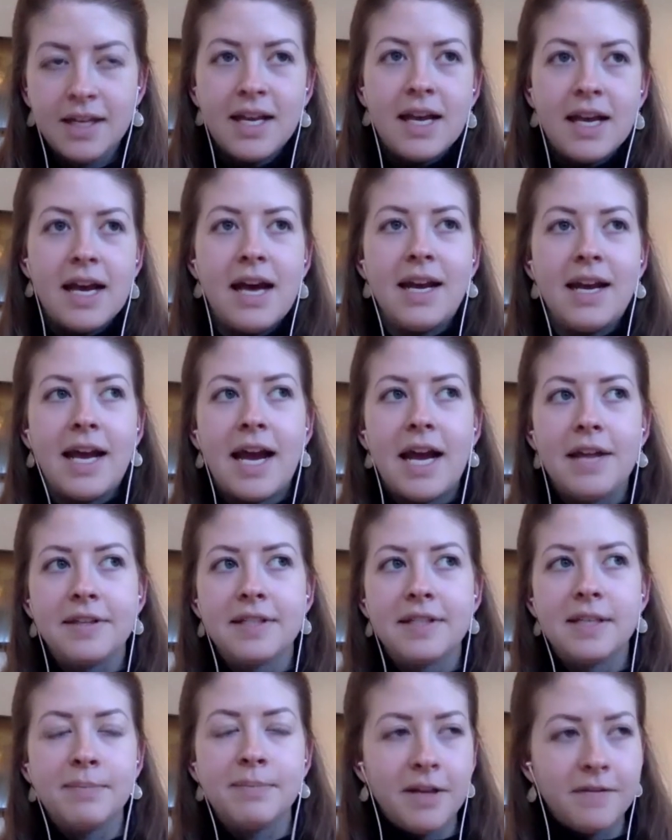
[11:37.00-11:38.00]
and I had
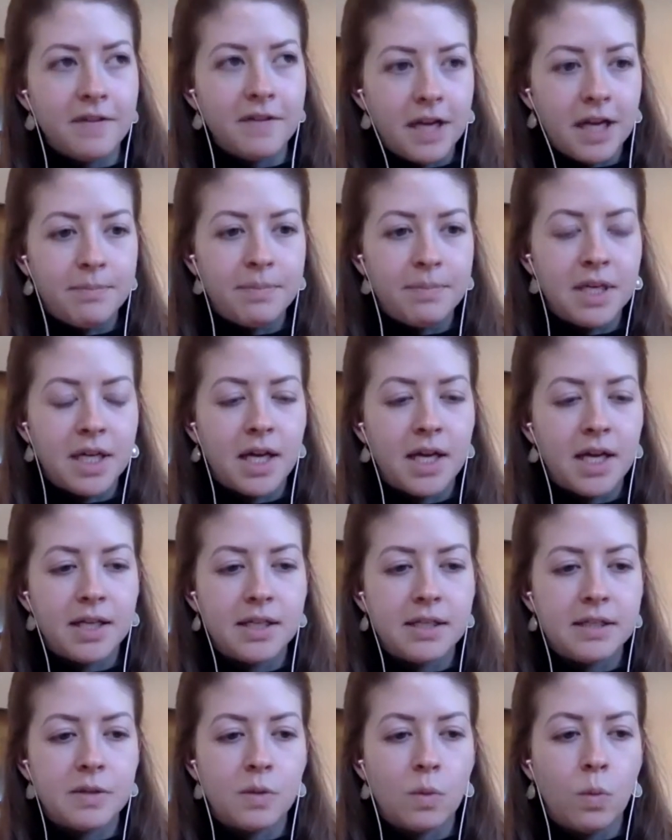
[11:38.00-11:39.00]
this epiphany,
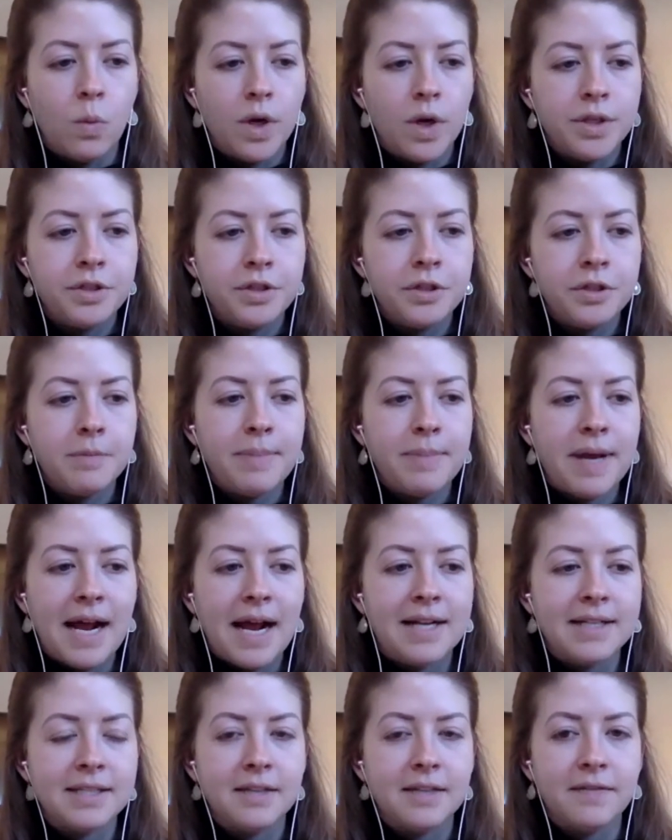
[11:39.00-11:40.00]
because once your
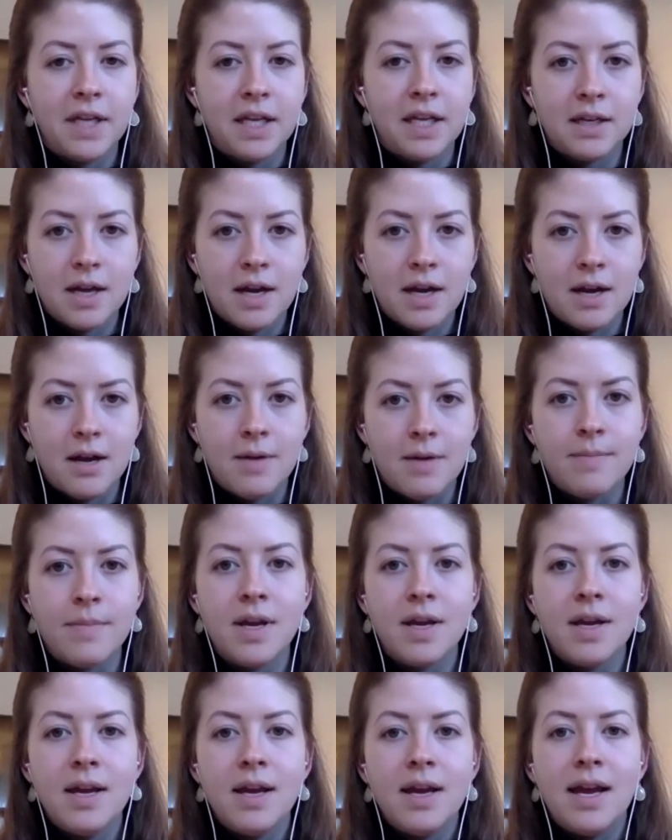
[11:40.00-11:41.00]
passive income
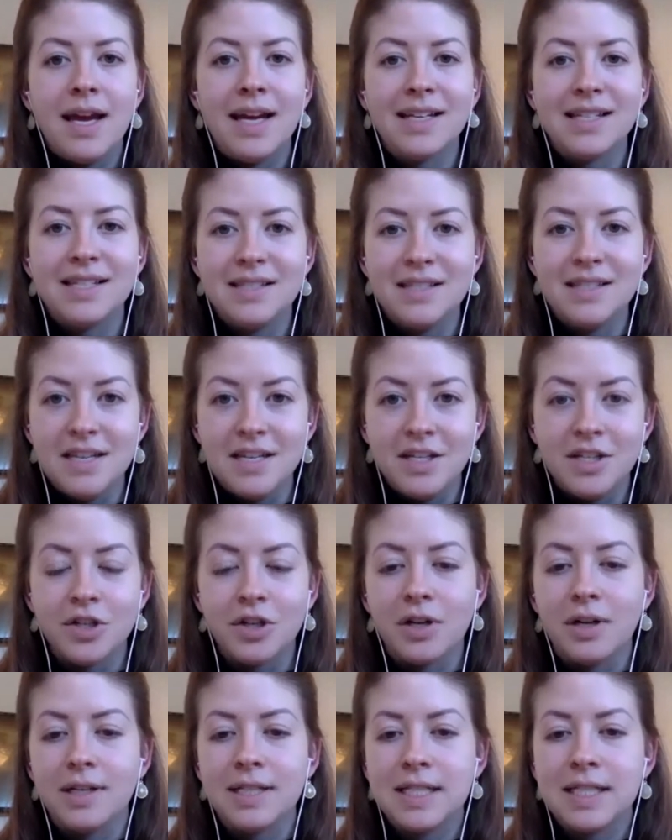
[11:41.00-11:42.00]
exceeds
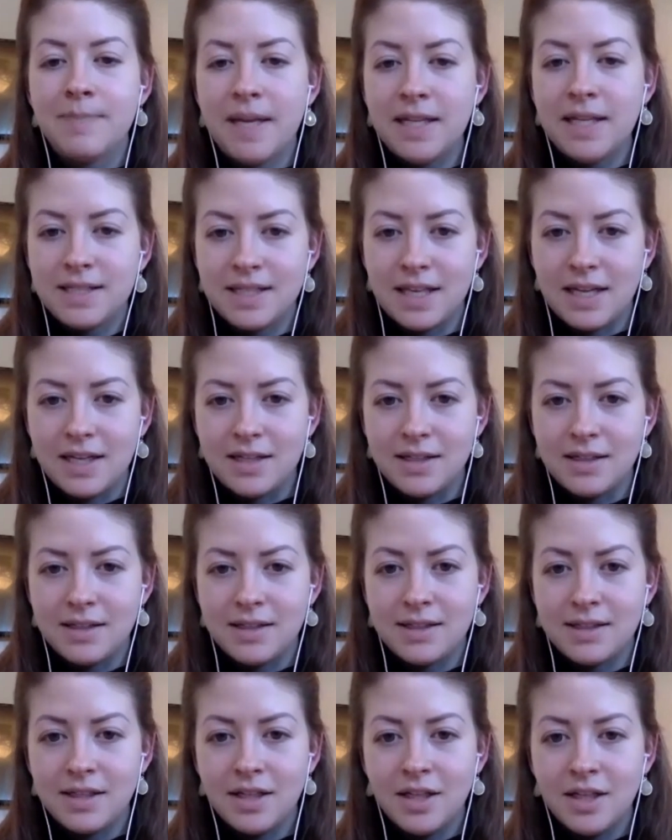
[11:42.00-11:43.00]
your
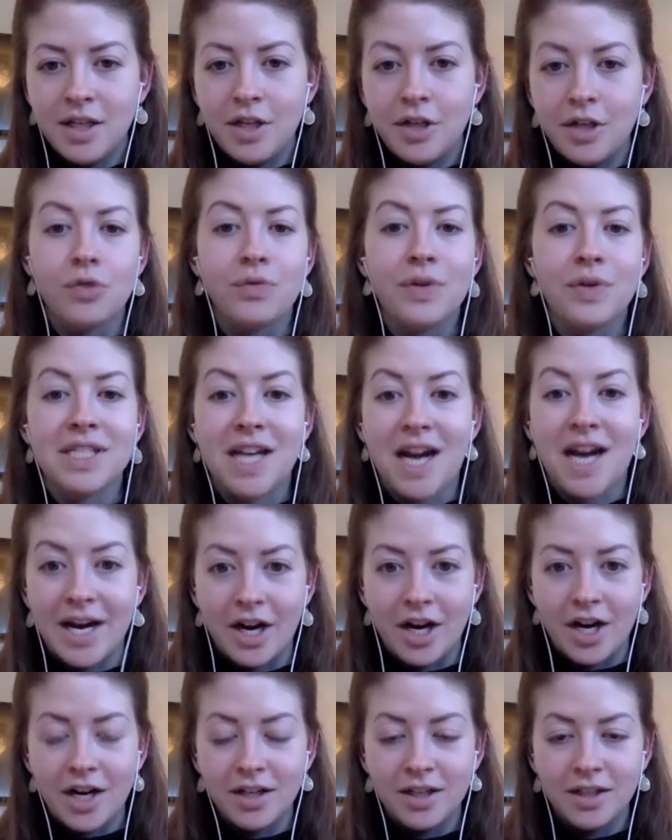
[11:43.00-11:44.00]
expenses, you're
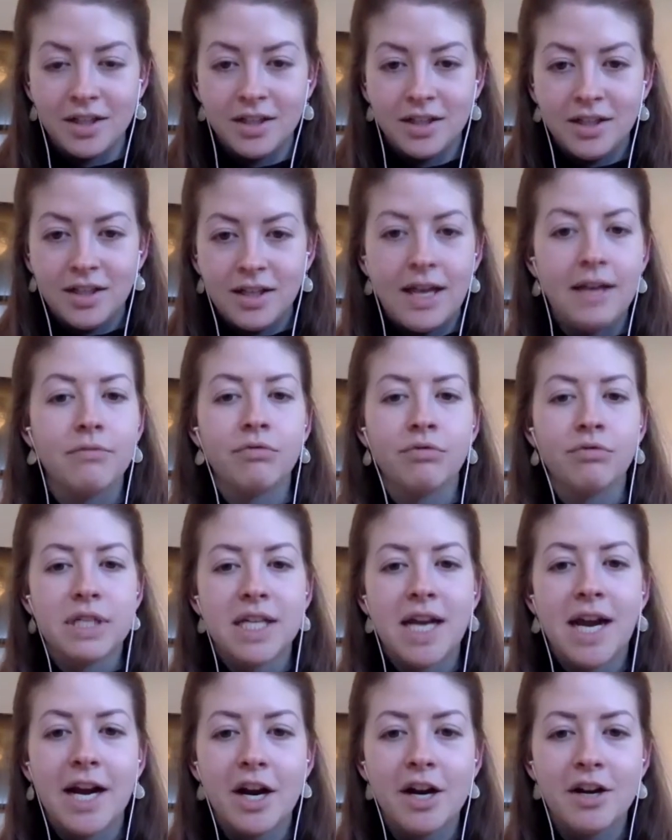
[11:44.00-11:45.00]
retired, and
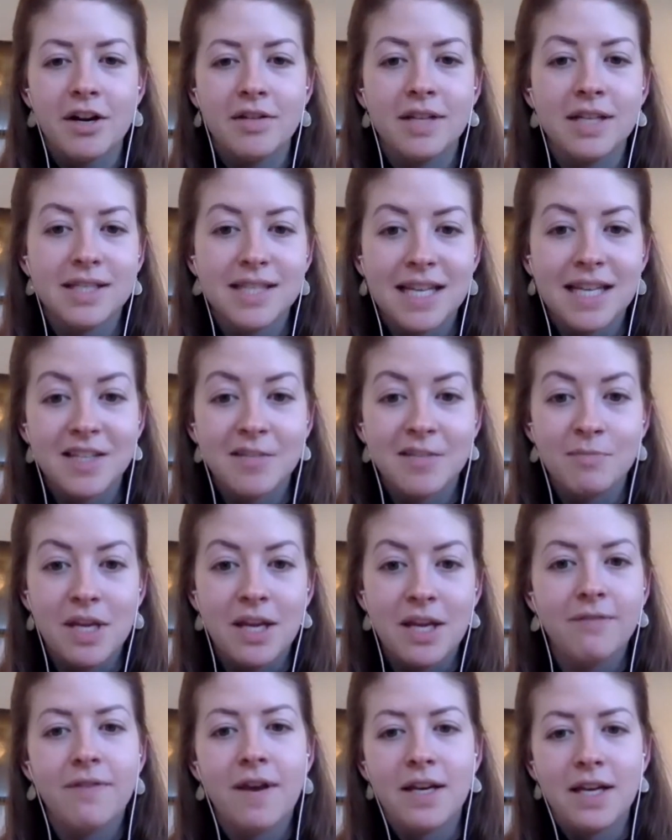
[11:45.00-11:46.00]
retired in the sense of
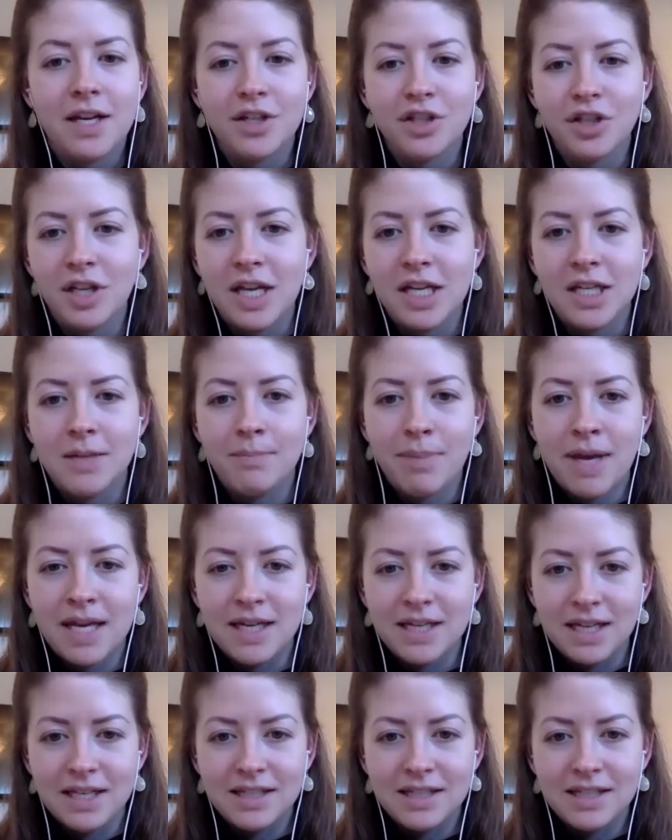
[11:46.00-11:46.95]
being financially independent.